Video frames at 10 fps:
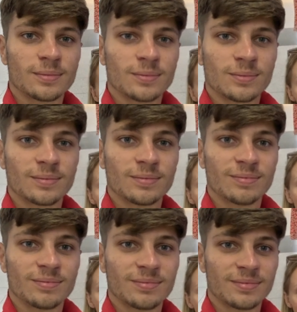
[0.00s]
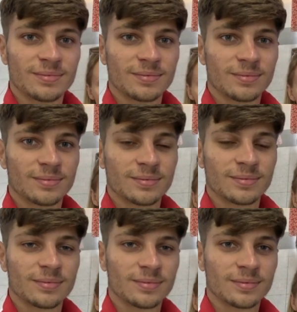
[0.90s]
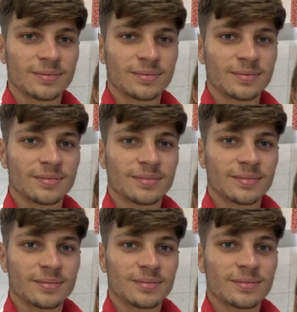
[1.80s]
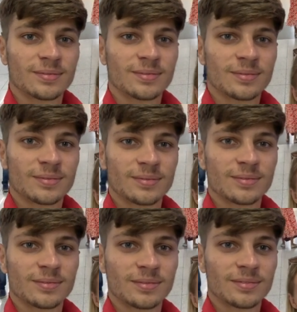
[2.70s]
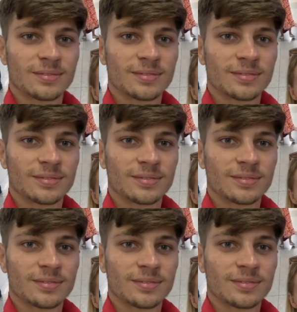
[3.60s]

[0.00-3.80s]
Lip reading: This person isn't speaking.